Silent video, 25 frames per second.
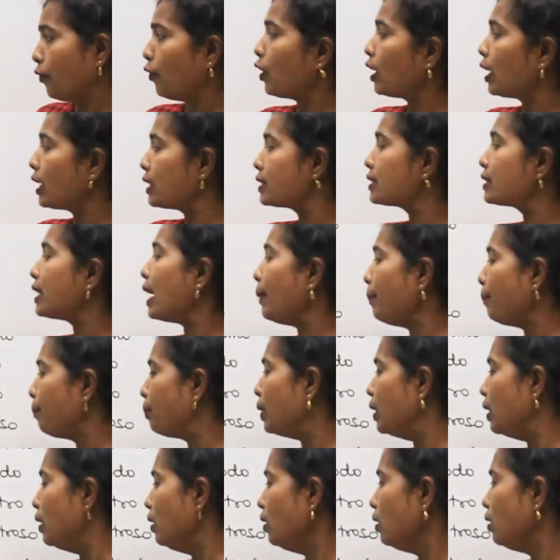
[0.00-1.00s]
For
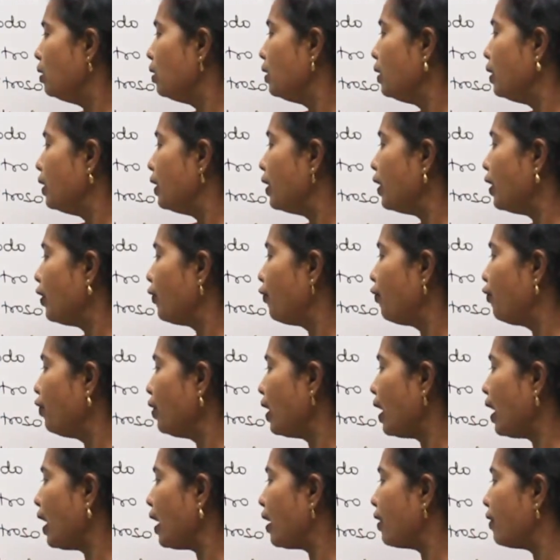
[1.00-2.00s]
example, if
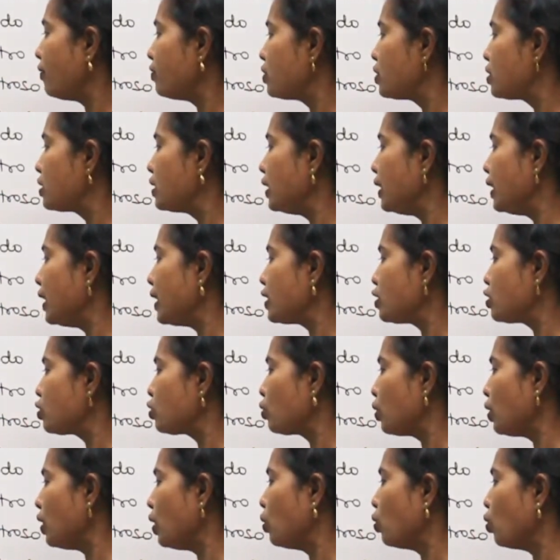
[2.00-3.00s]
we have
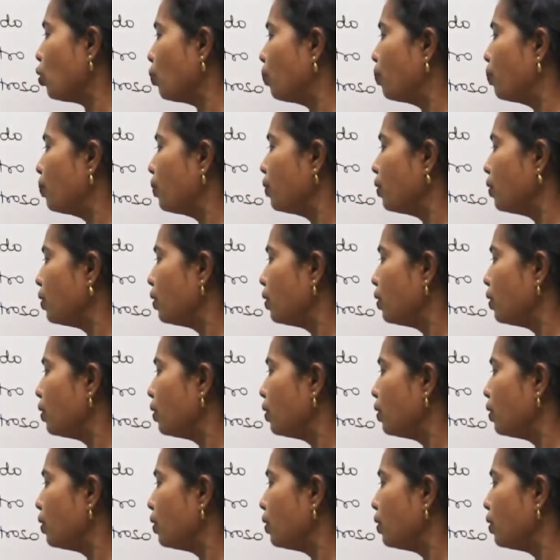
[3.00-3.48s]
CH3 group,